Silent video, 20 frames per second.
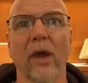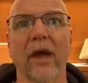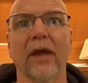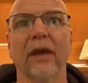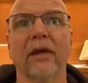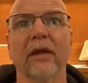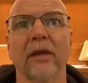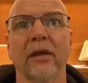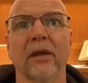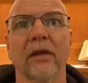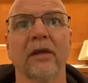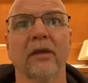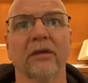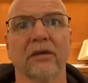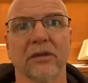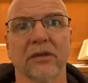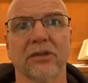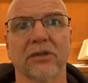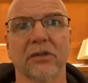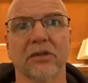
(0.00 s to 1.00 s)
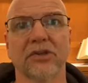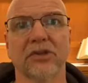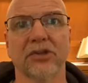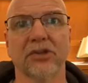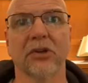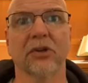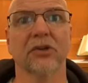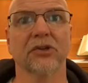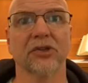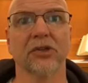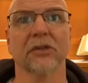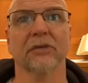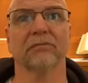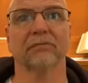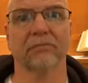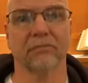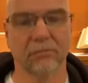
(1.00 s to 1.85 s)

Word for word: When does the church